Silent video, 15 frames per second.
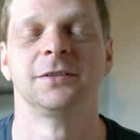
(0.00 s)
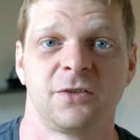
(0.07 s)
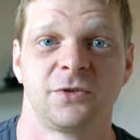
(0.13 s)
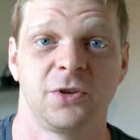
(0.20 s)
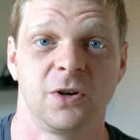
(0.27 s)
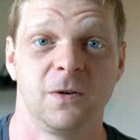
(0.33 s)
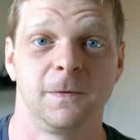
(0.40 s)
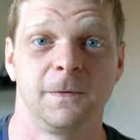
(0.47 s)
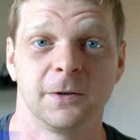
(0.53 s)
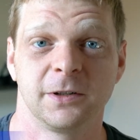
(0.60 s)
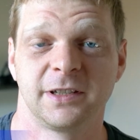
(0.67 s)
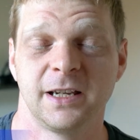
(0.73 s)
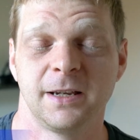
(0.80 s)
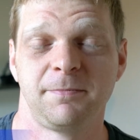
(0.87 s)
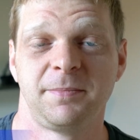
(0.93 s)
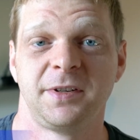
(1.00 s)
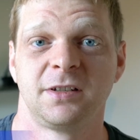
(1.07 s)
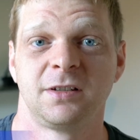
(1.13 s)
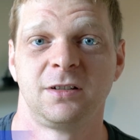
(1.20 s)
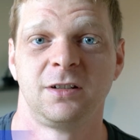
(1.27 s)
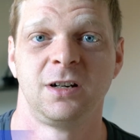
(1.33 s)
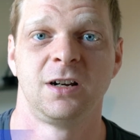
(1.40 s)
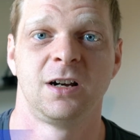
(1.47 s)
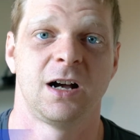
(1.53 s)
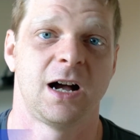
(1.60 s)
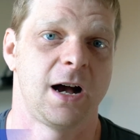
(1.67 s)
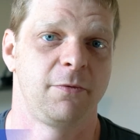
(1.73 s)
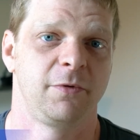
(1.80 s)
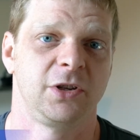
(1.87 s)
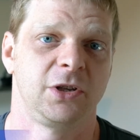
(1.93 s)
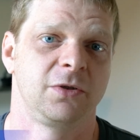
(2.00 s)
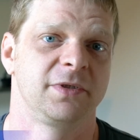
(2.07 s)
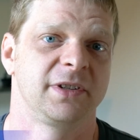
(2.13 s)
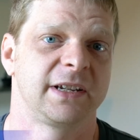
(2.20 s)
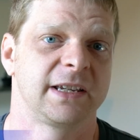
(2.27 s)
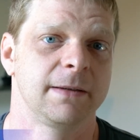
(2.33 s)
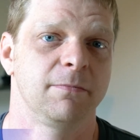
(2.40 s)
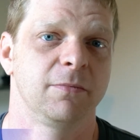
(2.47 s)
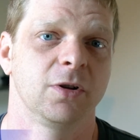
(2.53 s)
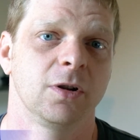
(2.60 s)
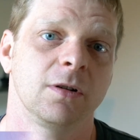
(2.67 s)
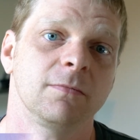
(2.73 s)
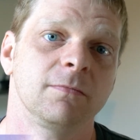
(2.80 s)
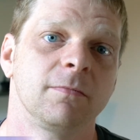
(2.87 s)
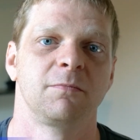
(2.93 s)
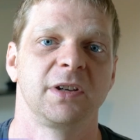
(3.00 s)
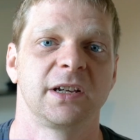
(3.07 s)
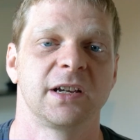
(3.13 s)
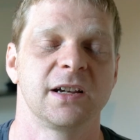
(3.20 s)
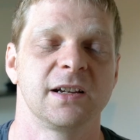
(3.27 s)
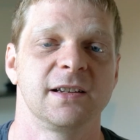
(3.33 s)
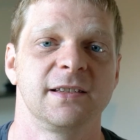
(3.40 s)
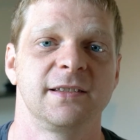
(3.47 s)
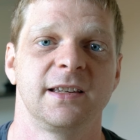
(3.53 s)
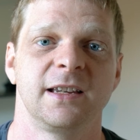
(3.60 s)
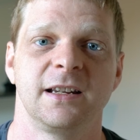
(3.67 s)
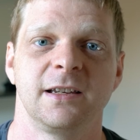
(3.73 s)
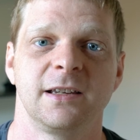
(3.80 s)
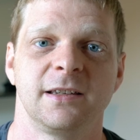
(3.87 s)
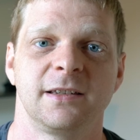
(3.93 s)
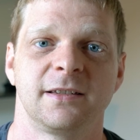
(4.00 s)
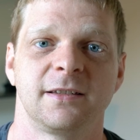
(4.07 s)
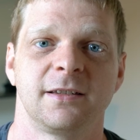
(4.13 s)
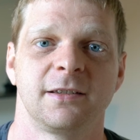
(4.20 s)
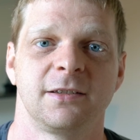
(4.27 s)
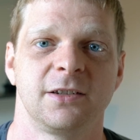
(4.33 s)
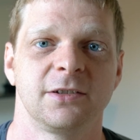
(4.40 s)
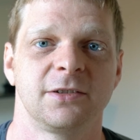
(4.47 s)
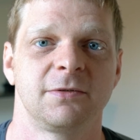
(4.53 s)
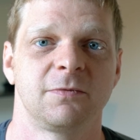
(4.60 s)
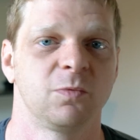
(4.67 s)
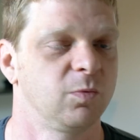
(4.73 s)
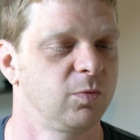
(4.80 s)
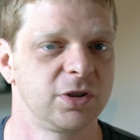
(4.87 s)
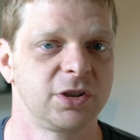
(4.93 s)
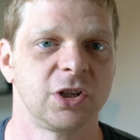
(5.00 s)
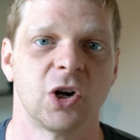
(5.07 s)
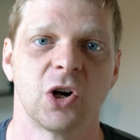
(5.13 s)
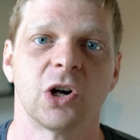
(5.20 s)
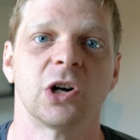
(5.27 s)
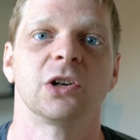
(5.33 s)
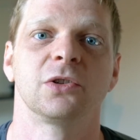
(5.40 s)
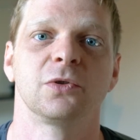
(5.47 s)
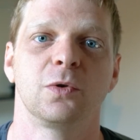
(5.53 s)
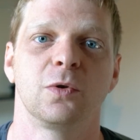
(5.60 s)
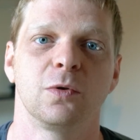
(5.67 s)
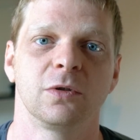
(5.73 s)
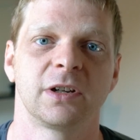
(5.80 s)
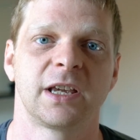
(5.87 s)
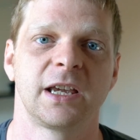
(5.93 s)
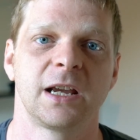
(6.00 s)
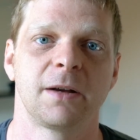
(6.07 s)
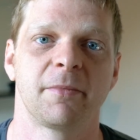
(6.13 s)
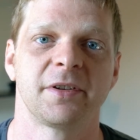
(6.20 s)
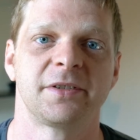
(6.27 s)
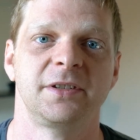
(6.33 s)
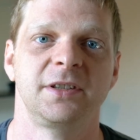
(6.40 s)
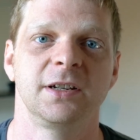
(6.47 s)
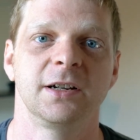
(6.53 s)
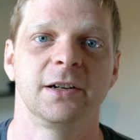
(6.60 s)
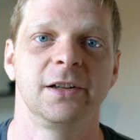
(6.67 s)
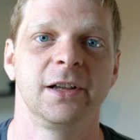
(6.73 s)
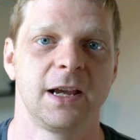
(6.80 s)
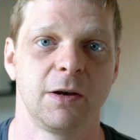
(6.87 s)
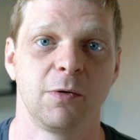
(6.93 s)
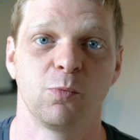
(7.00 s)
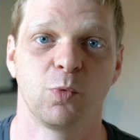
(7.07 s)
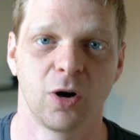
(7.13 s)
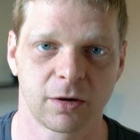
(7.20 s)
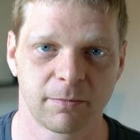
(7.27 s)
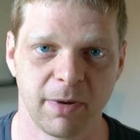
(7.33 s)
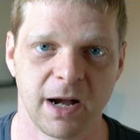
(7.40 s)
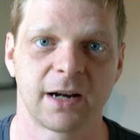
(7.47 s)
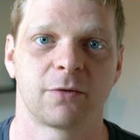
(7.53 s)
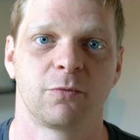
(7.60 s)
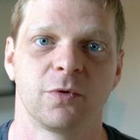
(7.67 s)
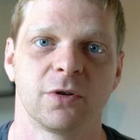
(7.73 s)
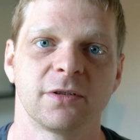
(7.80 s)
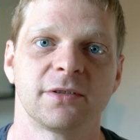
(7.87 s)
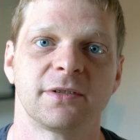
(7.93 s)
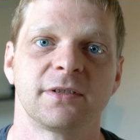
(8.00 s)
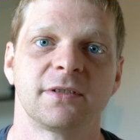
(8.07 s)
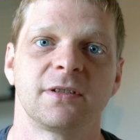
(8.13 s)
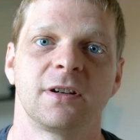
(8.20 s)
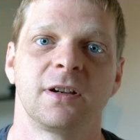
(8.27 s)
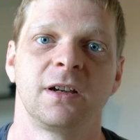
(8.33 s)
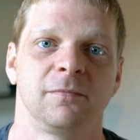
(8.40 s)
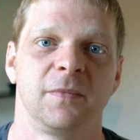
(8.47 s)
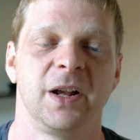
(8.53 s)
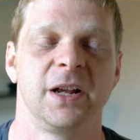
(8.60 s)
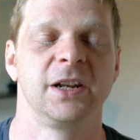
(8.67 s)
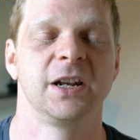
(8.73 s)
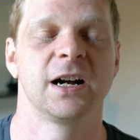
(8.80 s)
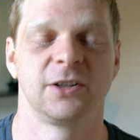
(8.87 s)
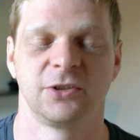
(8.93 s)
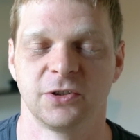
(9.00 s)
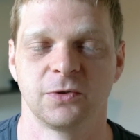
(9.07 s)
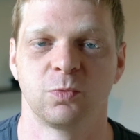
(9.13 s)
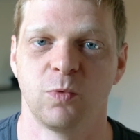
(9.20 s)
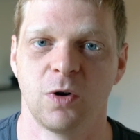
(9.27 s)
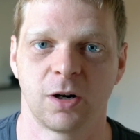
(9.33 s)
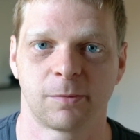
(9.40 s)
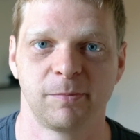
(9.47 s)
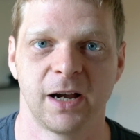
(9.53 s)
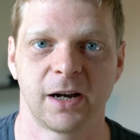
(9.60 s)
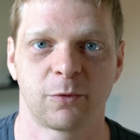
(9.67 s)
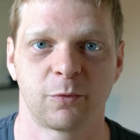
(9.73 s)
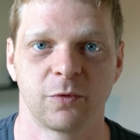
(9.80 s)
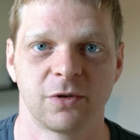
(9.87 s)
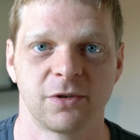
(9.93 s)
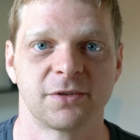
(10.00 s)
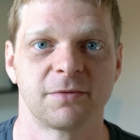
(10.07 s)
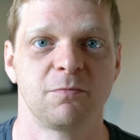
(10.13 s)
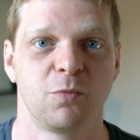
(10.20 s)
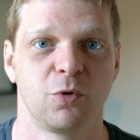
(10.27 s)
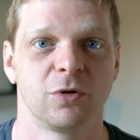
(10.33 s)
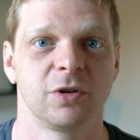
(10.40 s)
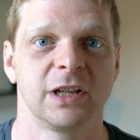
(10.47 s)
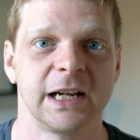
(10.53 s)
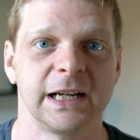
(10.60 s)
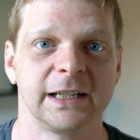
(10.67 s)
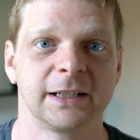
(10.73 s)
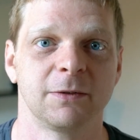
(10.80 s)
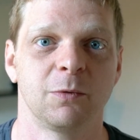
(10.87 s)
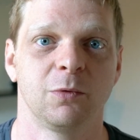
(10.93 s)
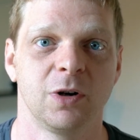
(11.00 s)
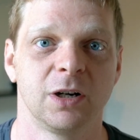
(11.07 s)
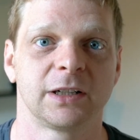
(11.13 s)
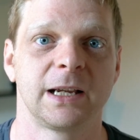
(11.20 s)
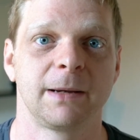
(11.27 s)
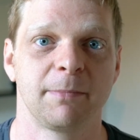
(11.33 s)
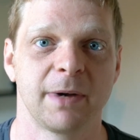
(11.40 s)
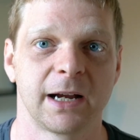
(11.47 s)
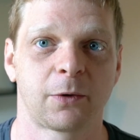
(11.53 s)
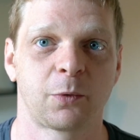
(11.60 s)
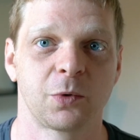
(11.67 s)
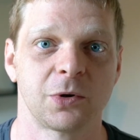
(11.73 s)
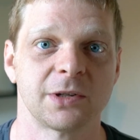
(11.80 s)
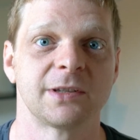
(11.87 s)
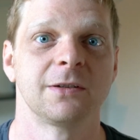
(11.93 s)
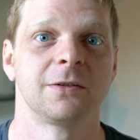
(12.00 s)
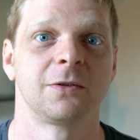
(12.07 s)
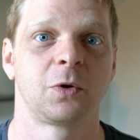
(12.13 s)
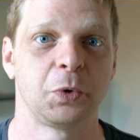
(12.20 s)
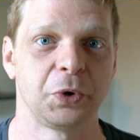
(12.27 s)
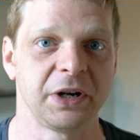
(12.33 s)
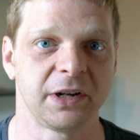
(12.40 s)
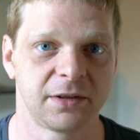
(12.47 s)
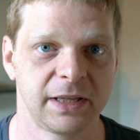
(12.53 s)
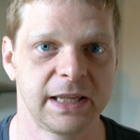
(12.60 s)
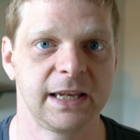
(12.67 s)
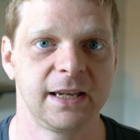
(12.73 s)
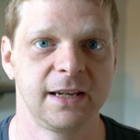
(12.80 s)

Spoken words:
So for tips, I would use a gimbal because it is just really hard to hold a camera still and walk backwards. And not just walk backwards, more like walking backwards quickly.